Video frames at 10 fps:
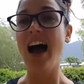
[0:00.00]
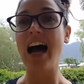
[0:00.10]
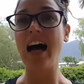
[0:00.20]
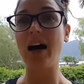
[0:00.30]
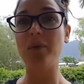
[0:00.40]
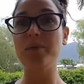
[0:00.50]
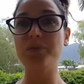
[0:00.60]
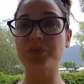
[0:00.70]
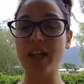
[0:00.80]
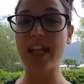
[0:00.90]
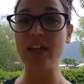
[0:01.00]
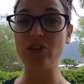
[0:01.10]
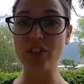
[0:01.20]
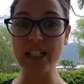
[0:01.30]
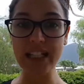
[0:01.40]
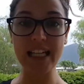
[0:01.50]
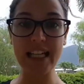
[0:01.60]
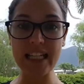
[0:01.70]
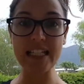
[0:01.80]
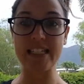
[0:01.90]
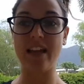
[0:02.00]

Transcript: Um, he really is